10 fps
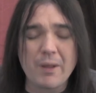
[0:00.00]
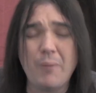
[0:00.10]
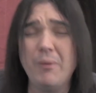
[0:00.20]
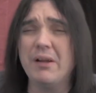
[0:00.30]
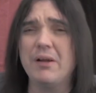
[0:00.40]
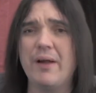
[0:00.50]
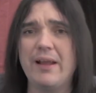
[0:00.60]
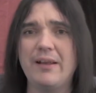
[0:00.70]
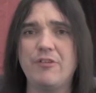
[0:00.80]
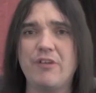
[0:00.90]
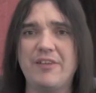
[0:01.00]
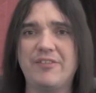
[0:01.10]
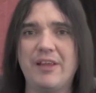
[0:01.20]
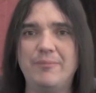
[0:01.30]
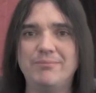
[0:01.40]
going to go ahead and
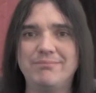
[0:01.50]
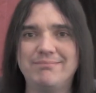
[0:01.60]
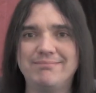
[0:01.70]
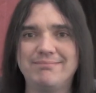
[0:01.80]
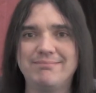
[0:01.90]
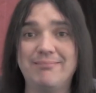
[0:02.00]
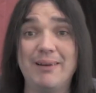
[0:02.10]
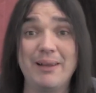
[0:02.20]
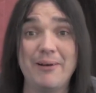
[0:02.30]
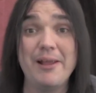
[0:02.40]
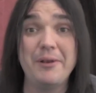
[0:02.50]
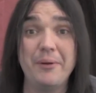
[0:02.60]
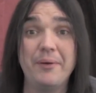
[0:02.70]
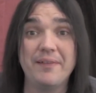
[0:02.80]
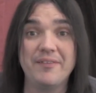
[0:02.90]
address it. We're going to go ahead and
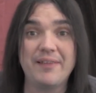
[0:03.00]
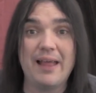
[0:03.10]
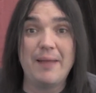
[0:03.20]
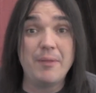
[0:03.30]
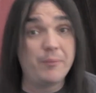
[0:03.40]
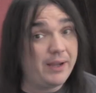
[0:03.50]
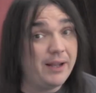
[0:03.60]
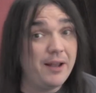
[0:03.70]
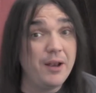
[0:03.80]
do it this time. And we're going to